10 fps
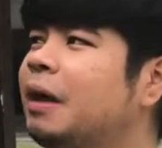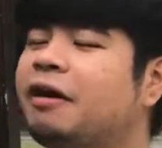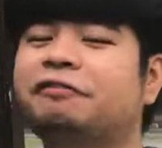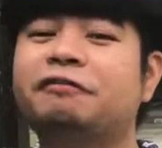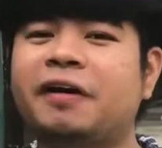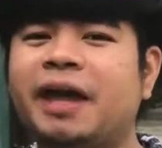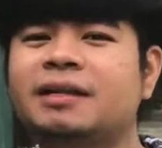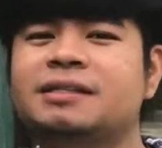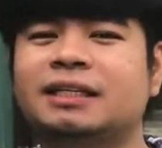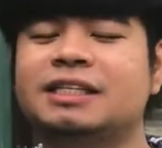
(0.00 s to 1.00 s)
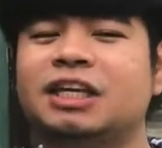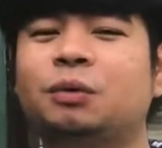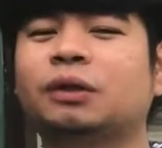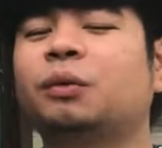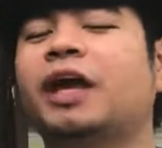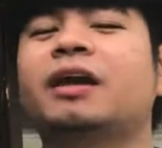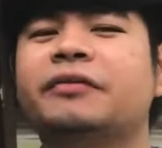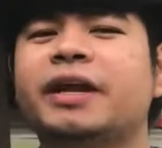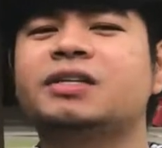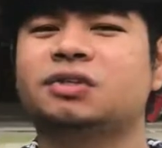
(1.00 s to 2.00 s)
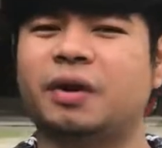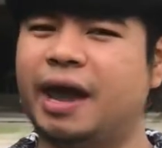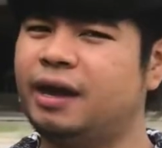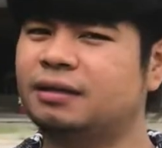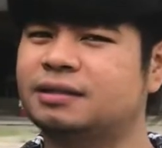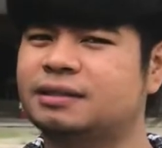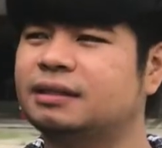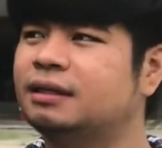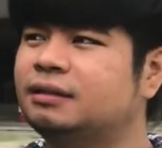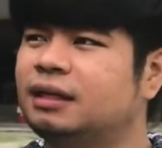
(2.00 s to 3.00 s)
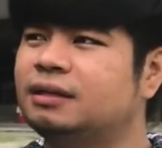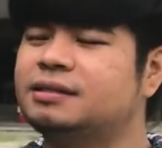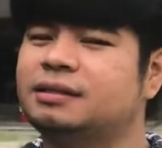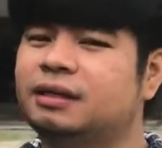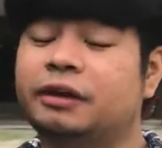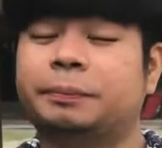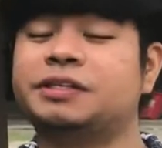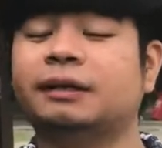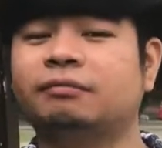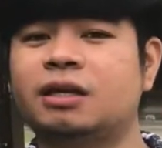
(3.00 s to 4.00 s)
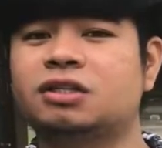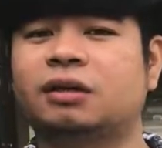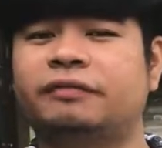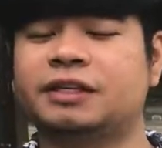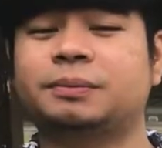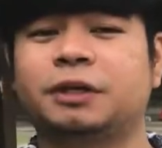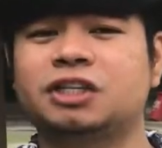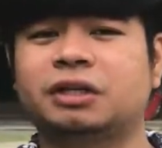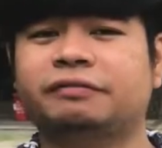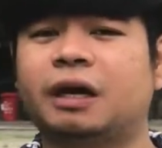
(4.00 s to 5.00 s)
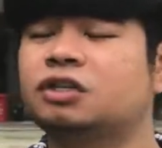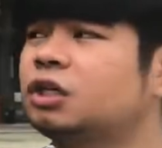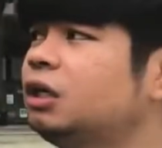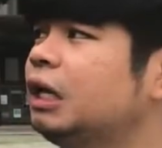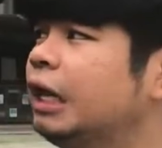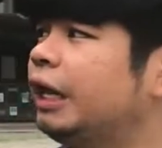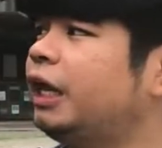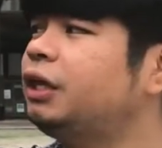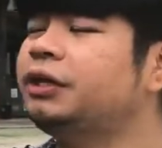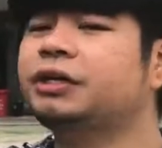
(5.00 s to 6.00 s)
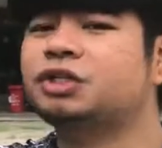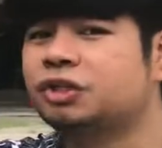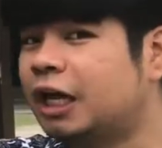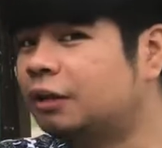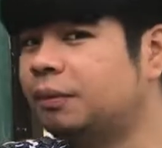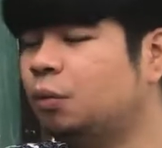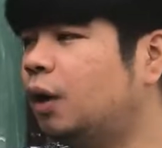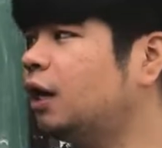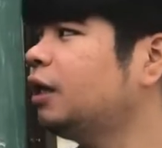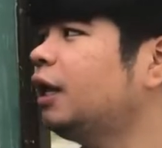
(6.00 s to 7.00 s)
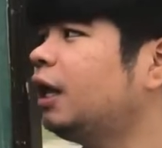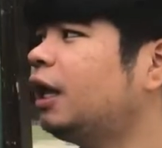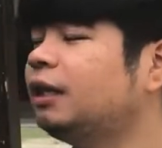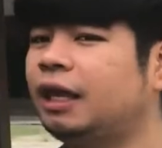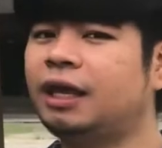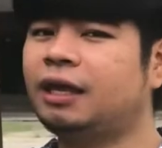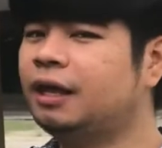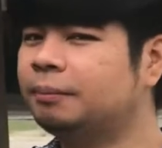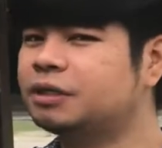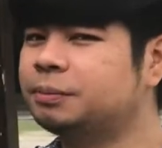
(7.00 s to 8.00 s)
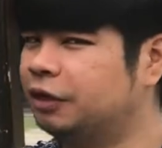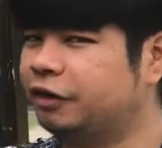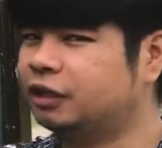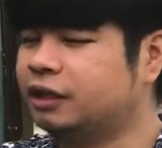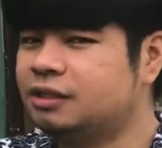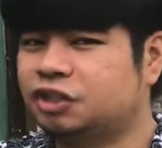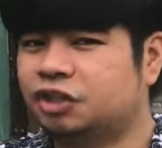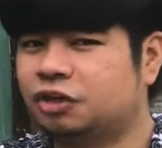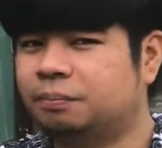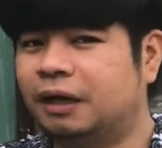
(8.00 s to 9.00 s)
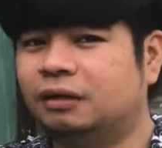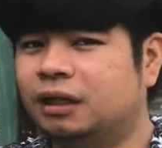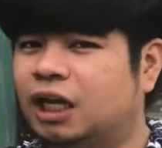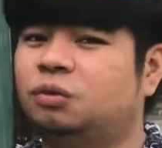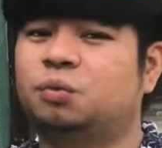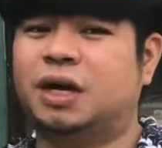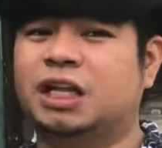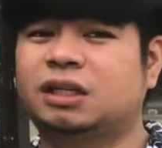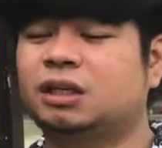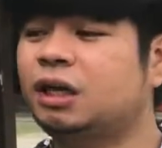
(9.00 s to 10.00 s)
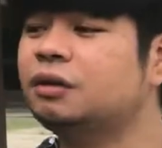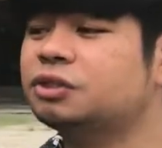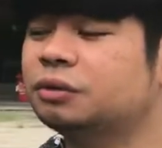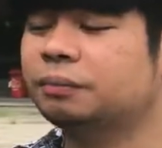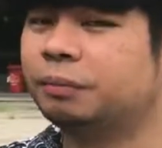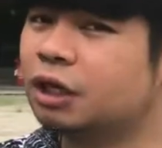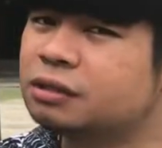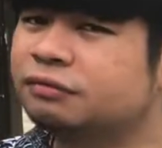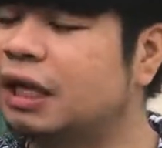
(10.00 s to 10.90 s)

f of x that is equal to a raised to x, that is the representation of exponential function, a here should not be 1 and a must be greater than 0 but not 1. Okay, so because of